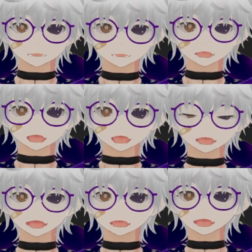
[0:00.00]

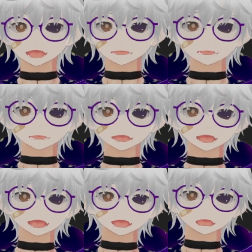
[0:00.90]
Mighty
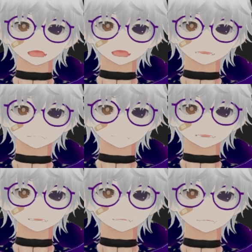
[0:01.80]

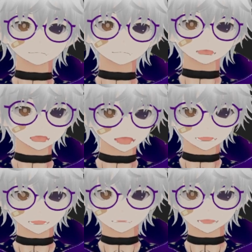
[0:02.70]
well, Mighty's
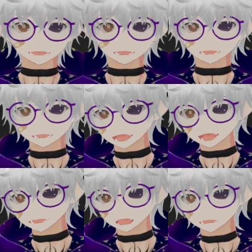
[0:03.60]
Mighty. I
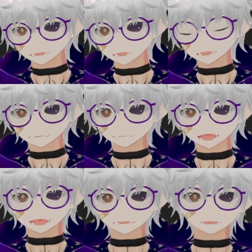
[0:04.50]
don't really. He
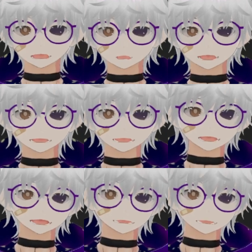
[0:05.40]
sounds a lot like
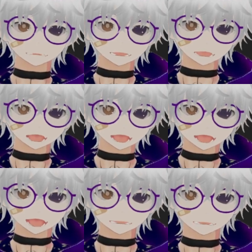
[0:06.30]
Sonic.exe in my
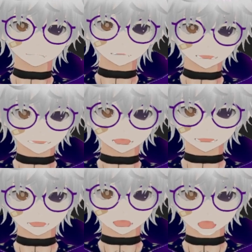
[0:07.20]
eyes. Just a bit
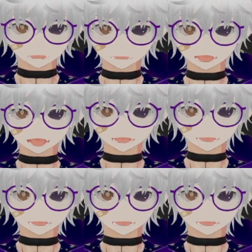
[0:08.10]
more of a